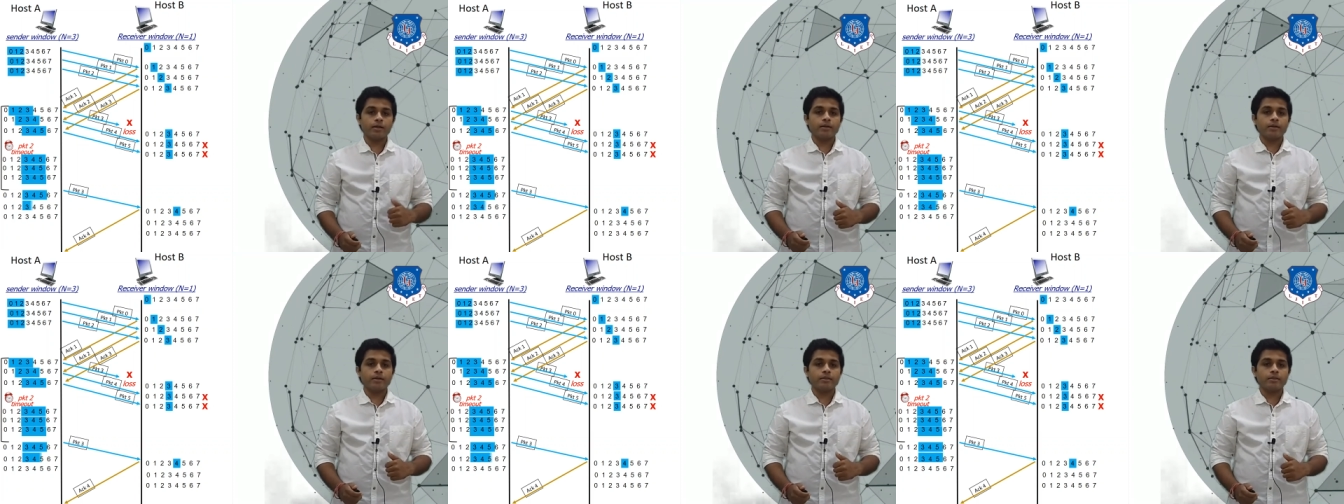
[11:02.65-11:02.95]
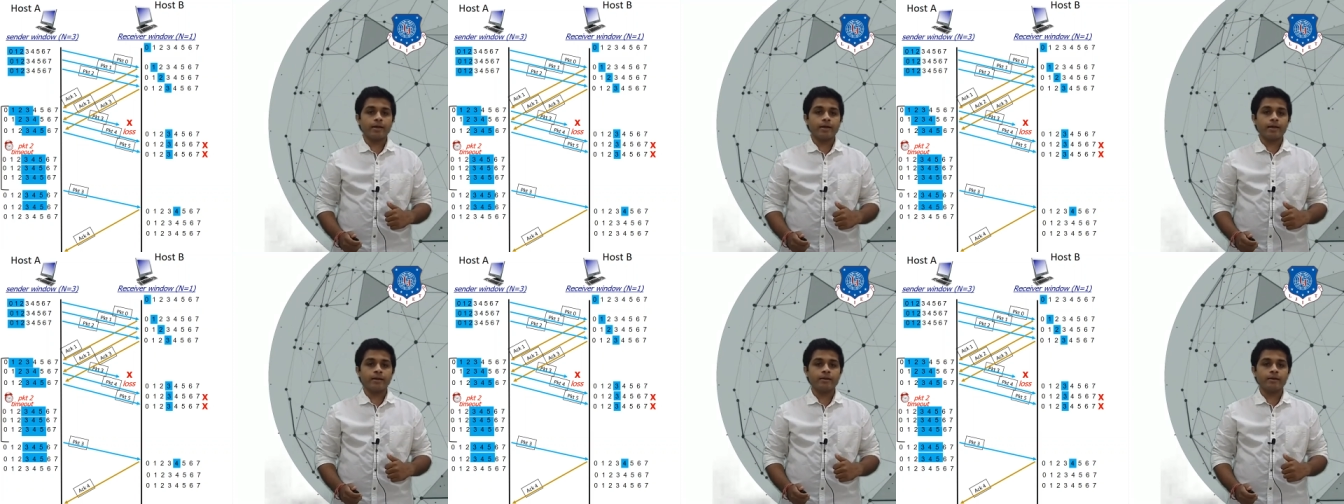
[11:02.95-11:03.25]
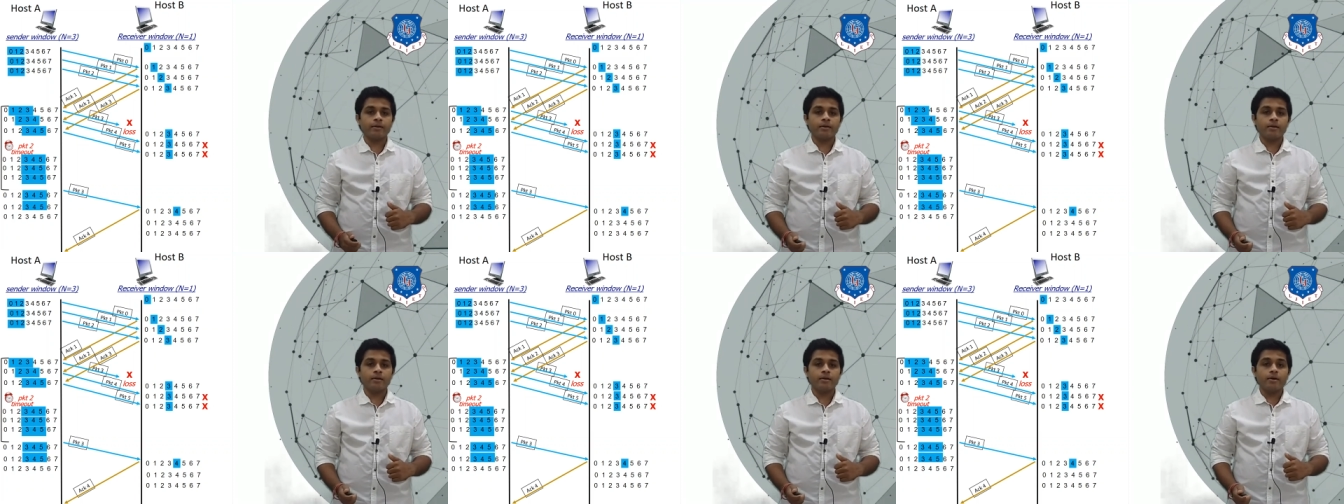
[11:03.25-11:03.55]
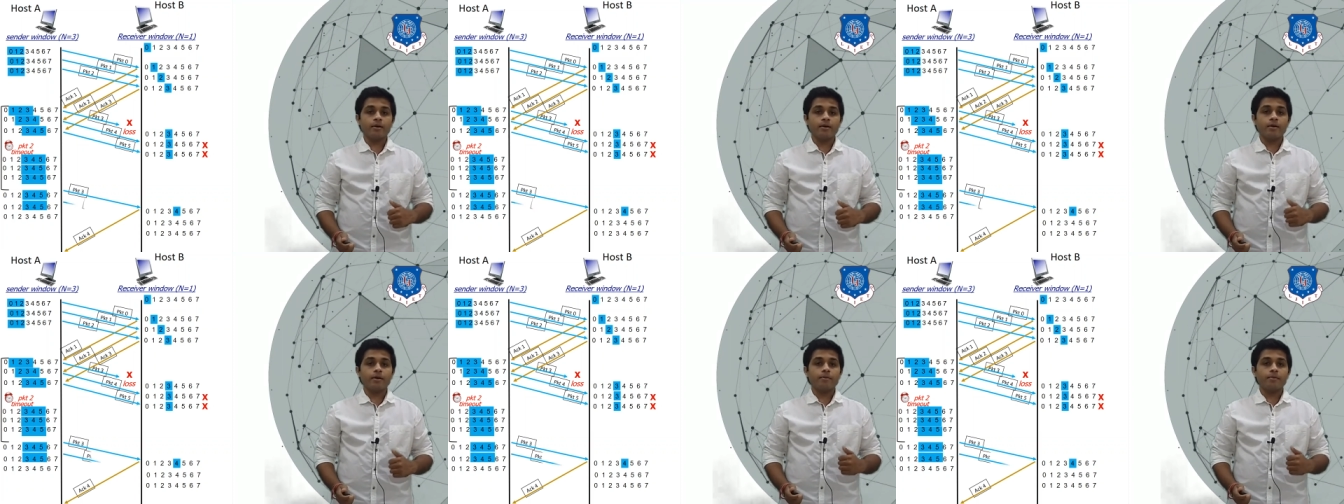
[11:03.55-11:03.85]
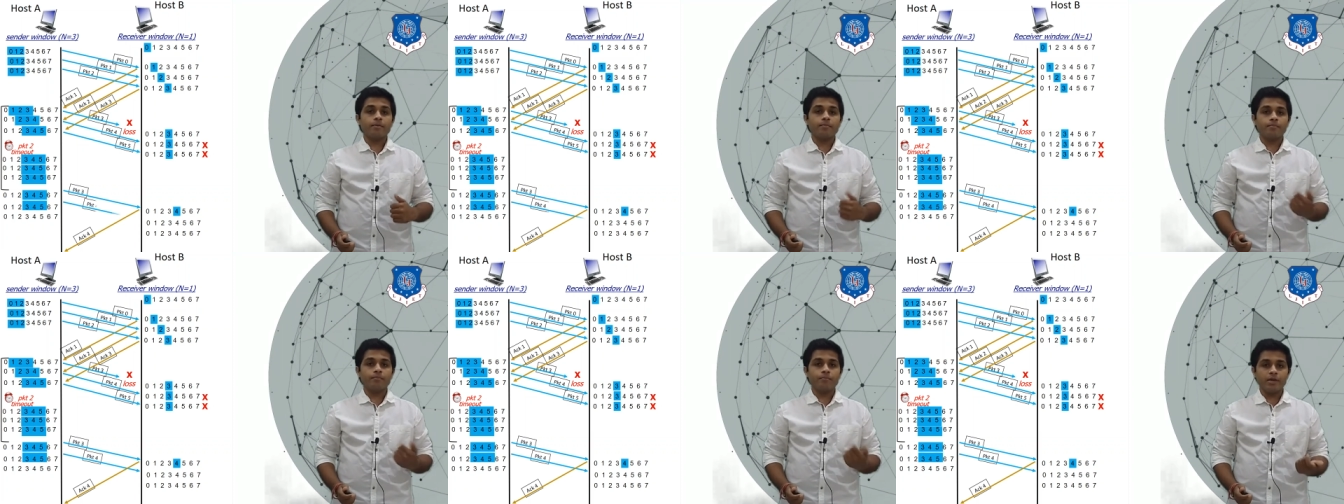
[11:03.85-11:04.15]
Then
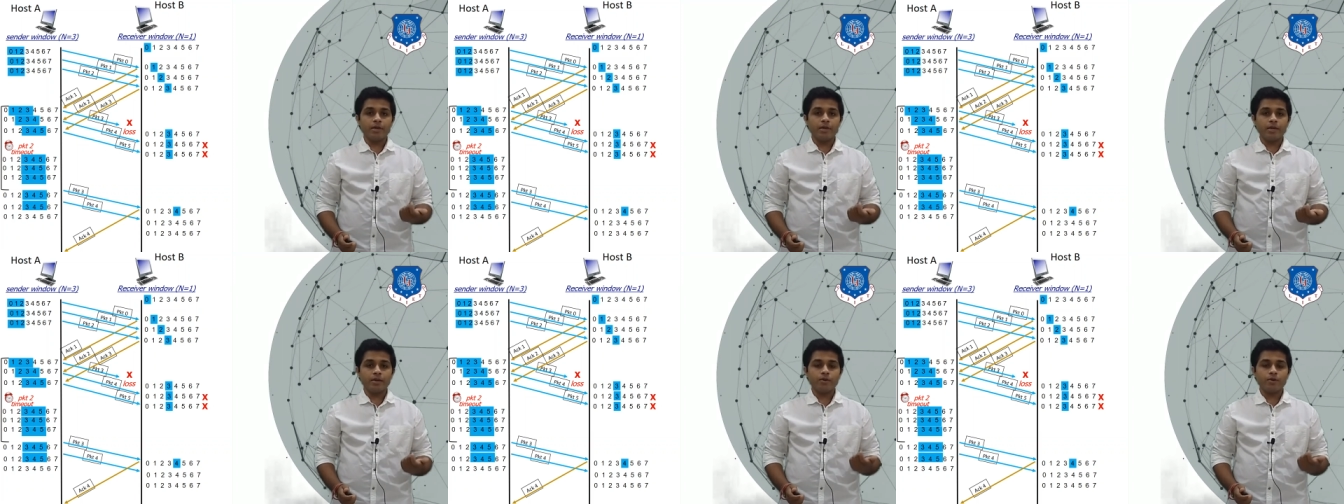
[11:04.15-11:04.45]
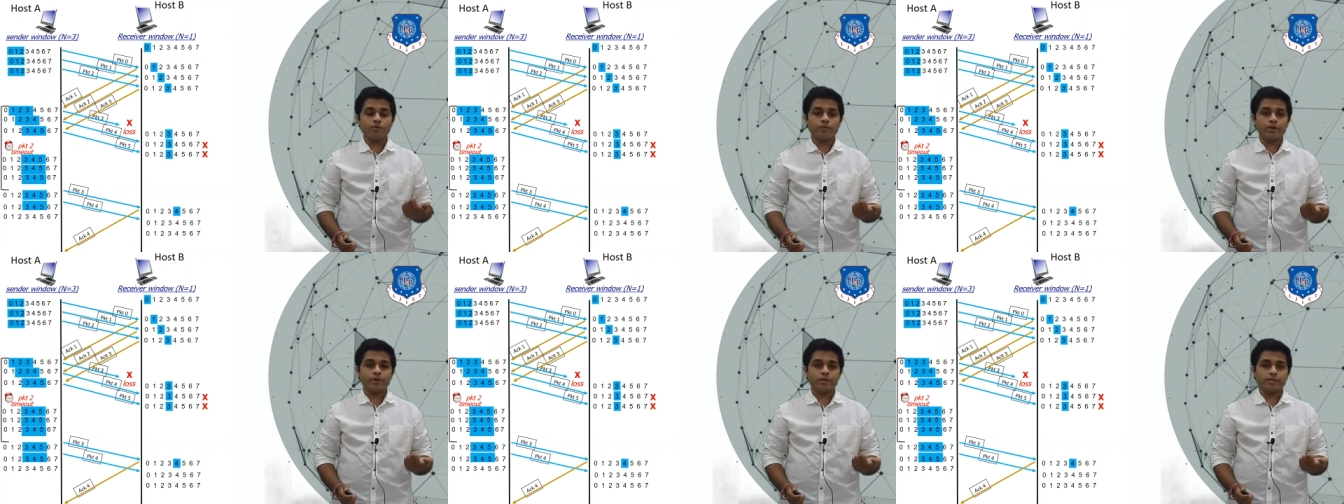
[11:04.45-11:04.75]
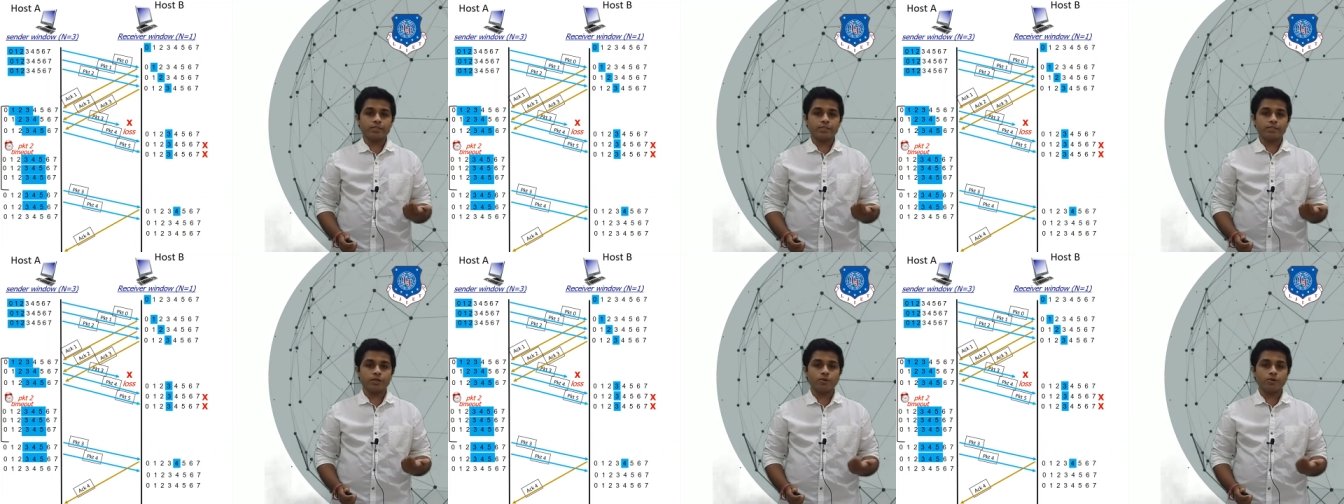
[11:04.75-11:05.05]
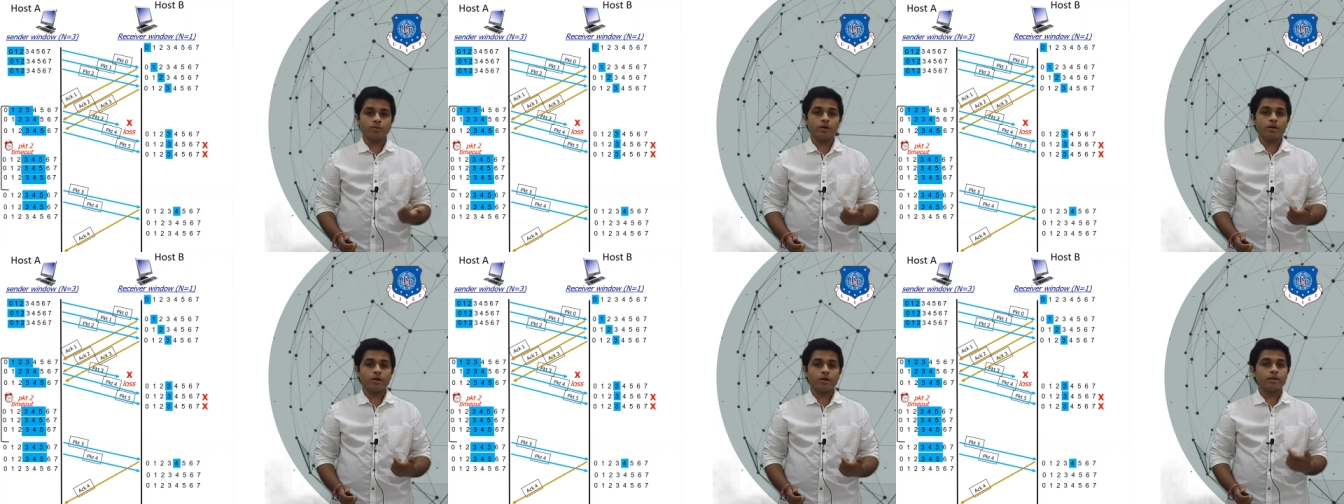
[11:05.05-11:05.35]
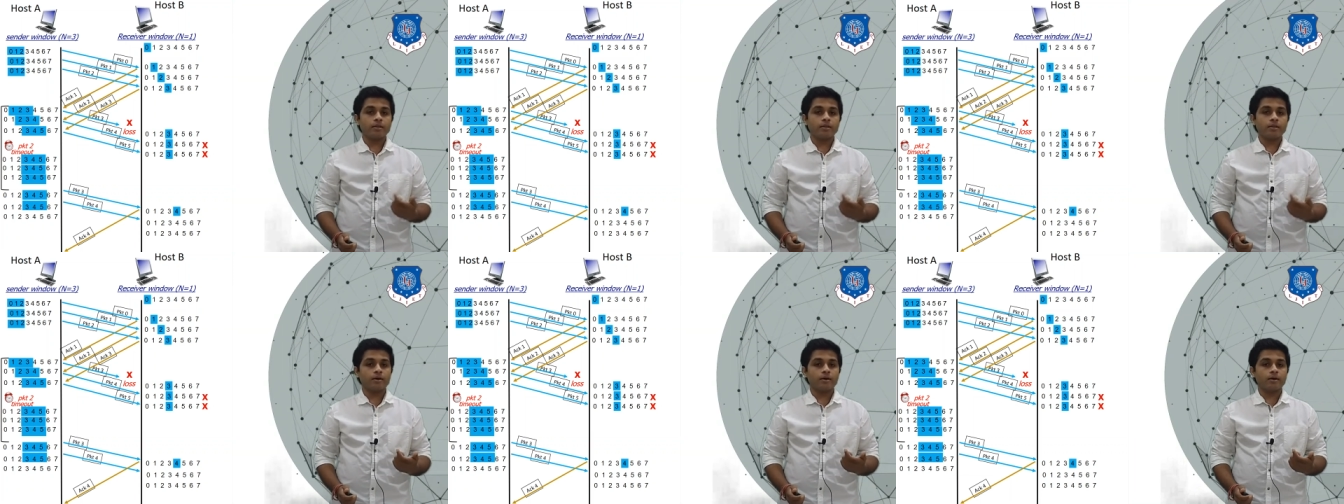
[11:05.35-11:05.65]
B will receive
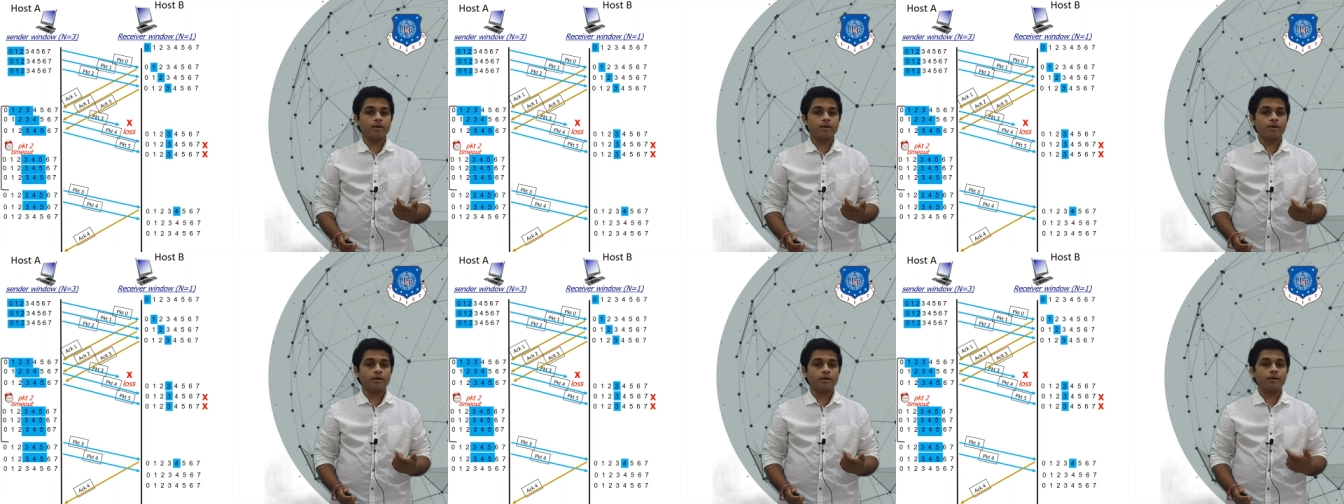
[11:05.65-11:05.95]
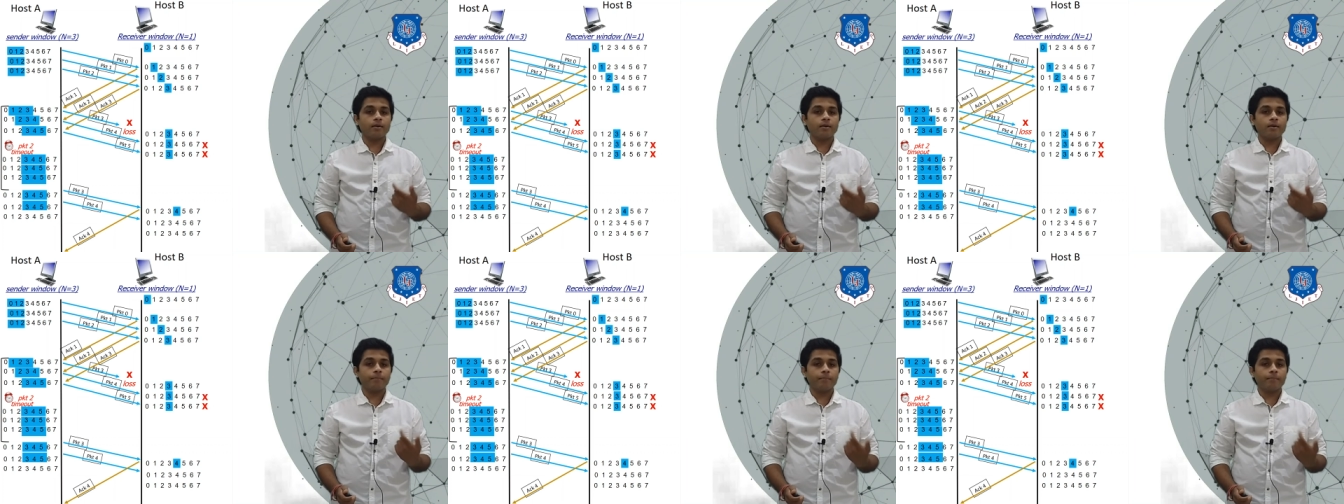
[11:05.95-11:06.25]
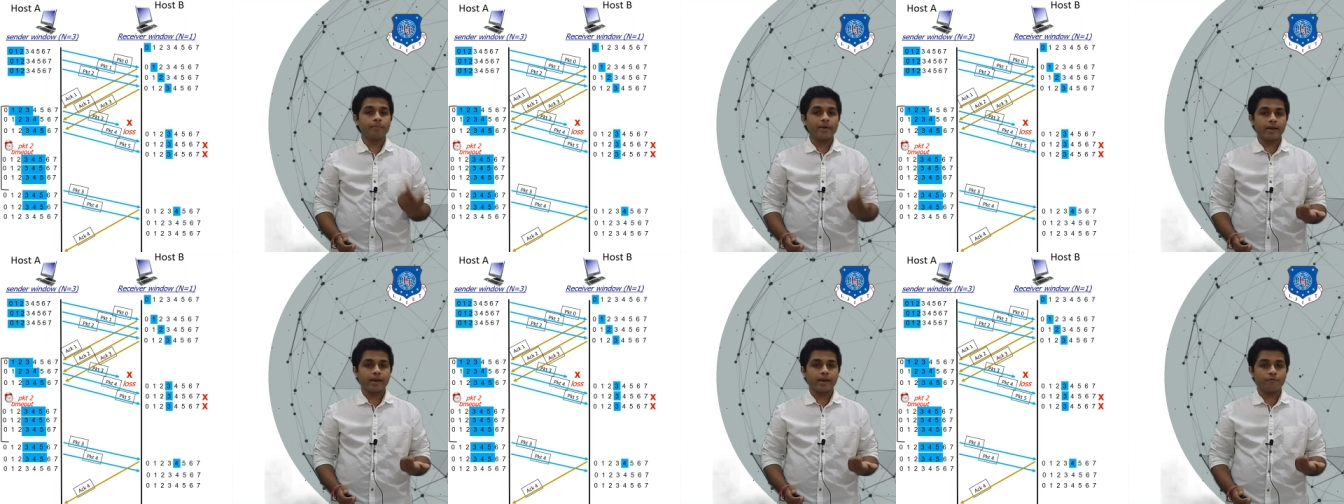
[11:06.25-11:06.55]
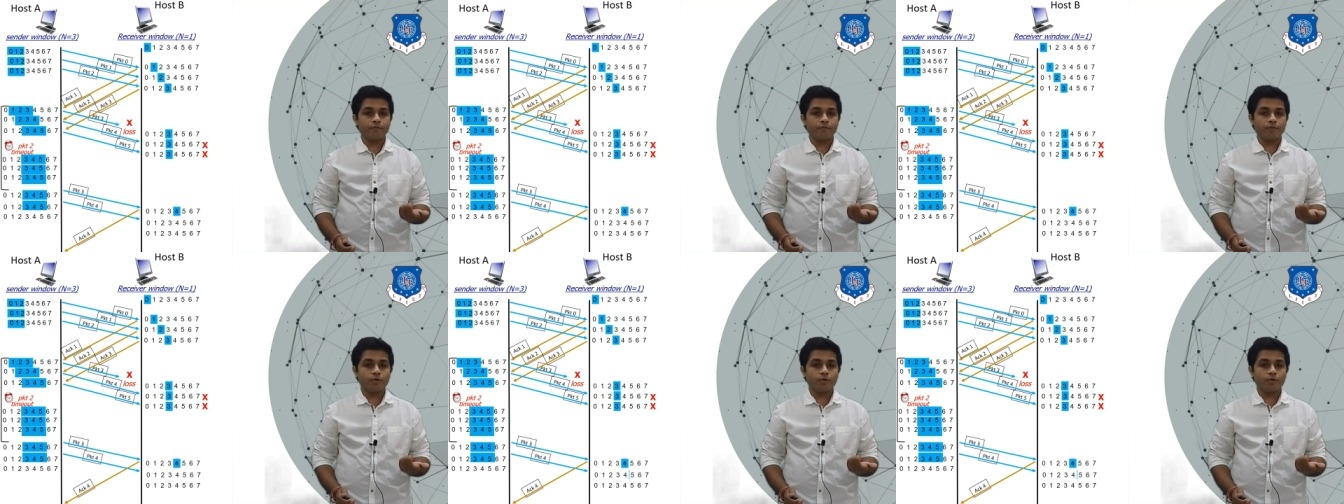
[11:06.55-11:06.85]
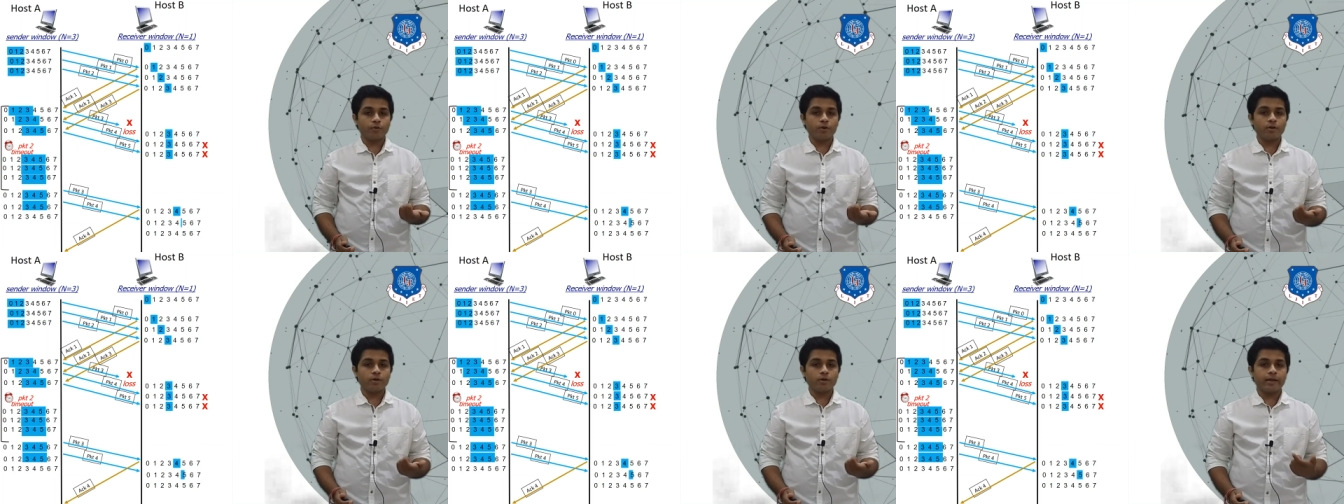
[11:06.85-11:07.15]
the packet
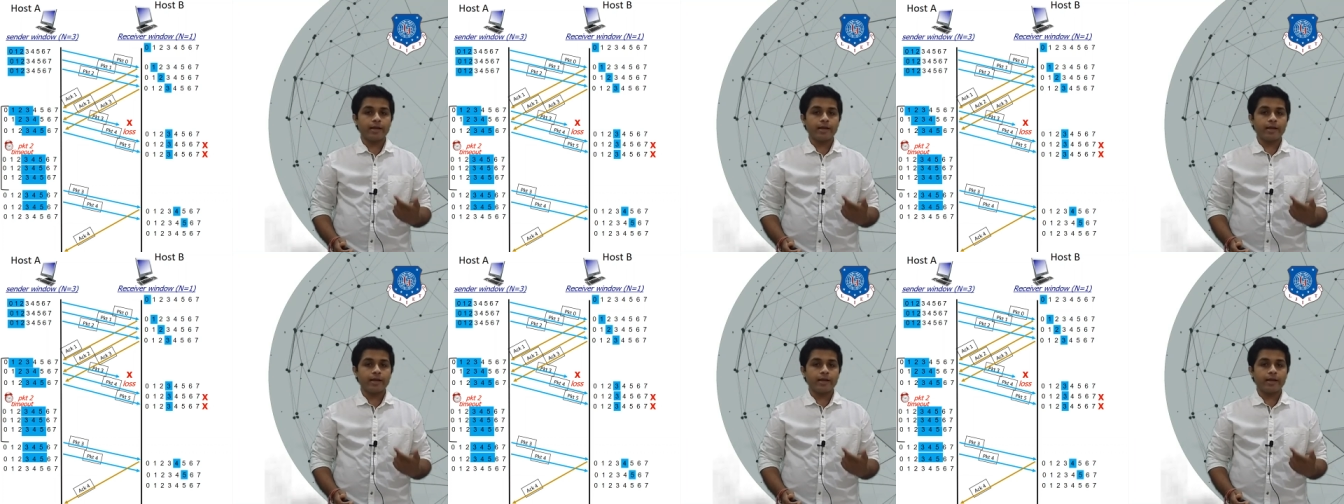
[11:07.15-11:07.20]
4.